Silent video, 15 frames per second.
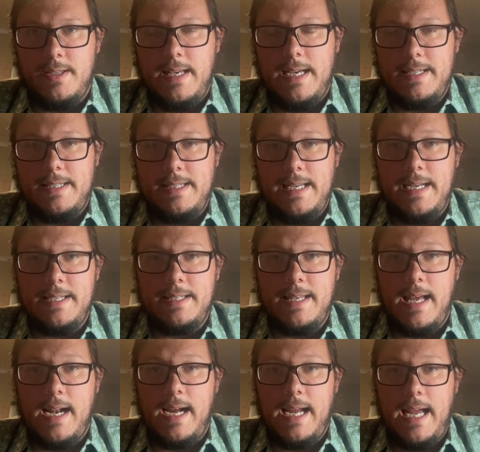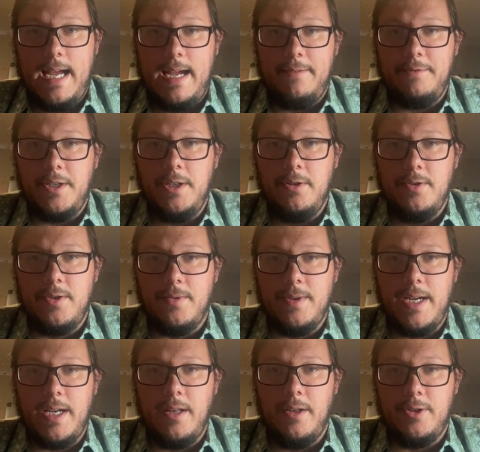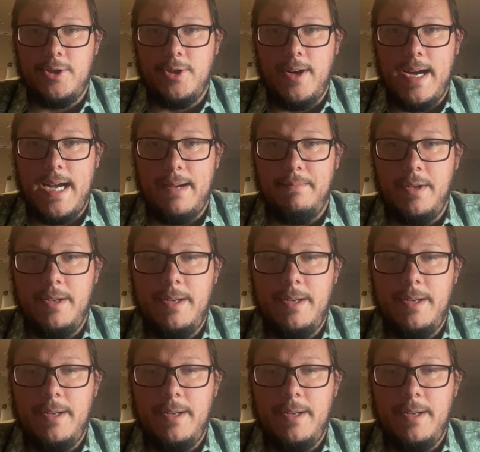that states that I have to use a regular trap.